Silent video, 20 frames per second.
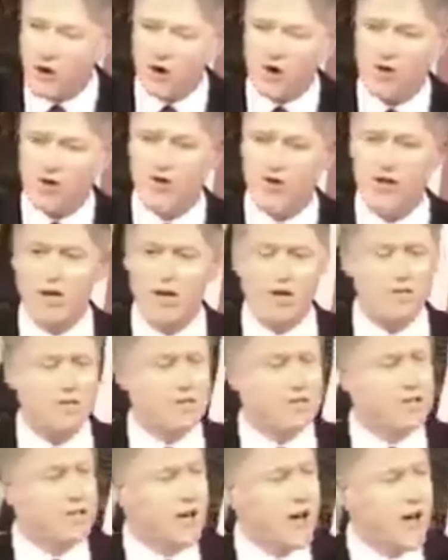order
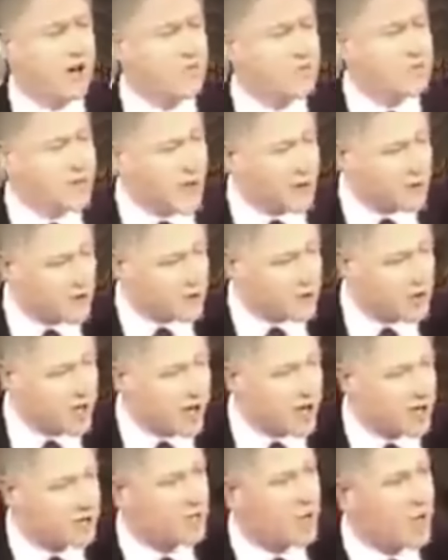to deny federal
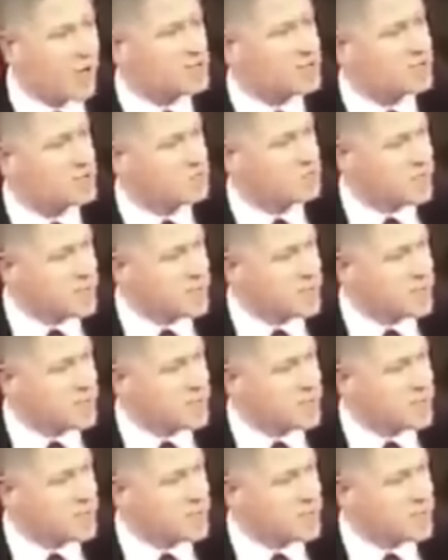contracts